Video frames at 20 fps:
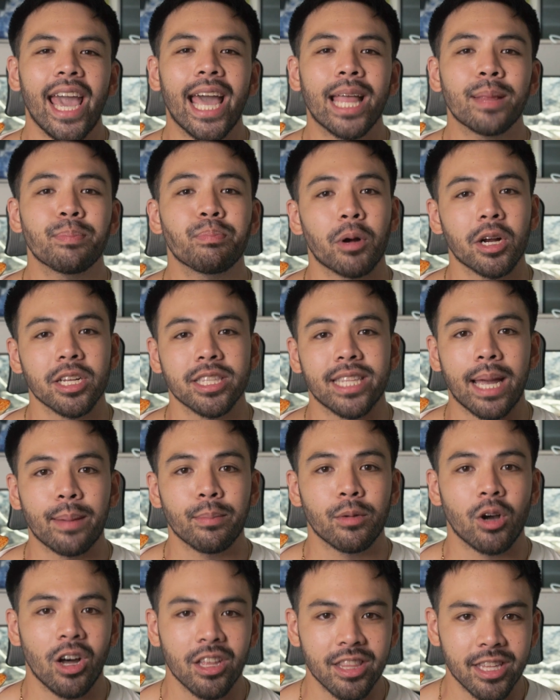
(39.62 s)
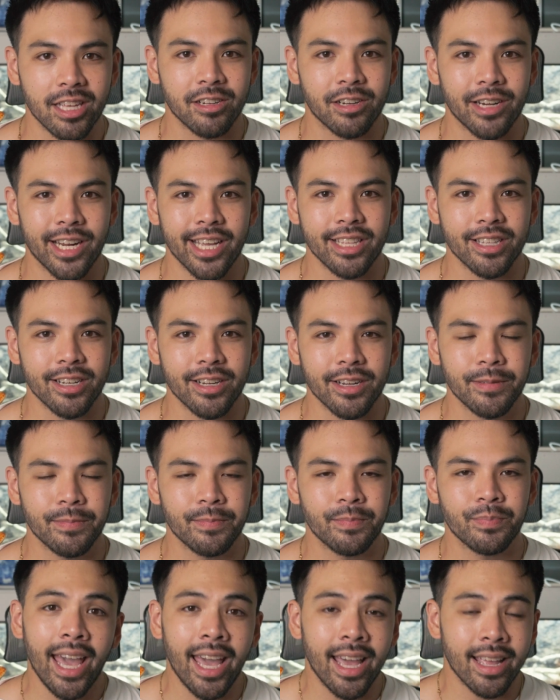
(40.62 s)
and part-time content creator.
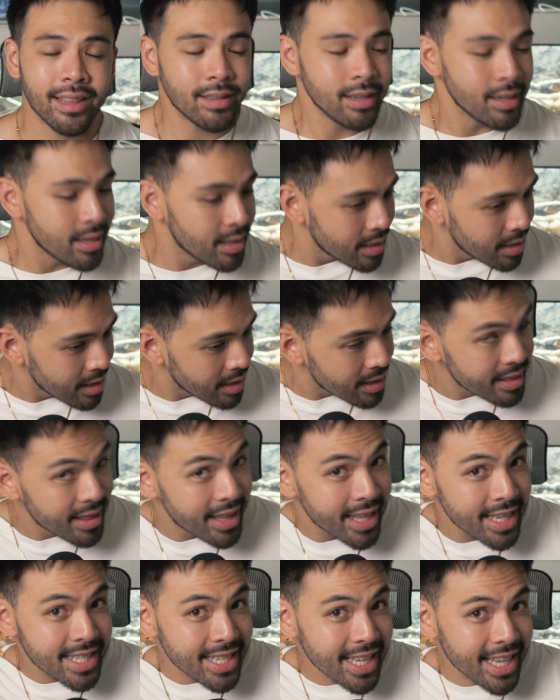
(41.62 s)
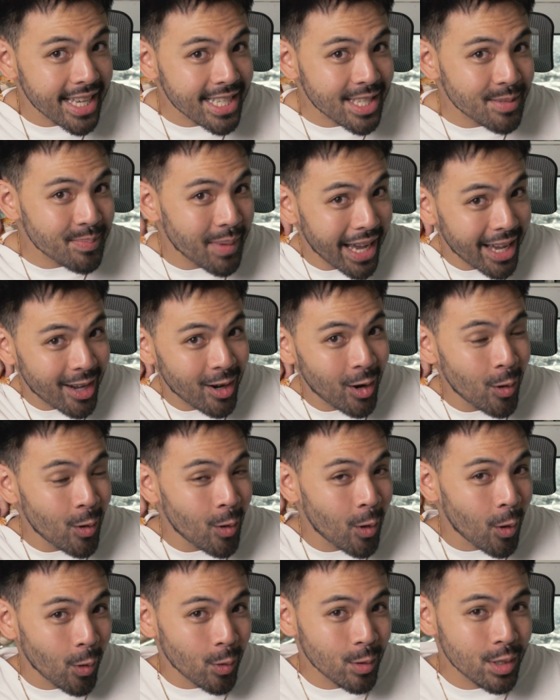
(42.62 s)
And this is my
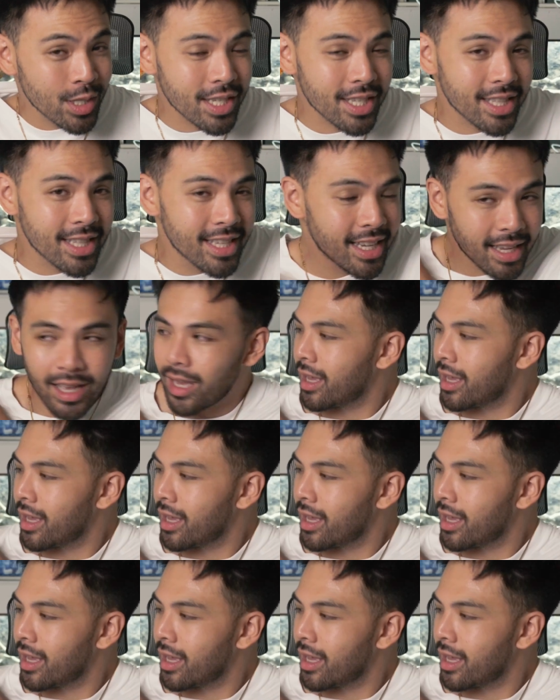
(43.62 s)
co-host,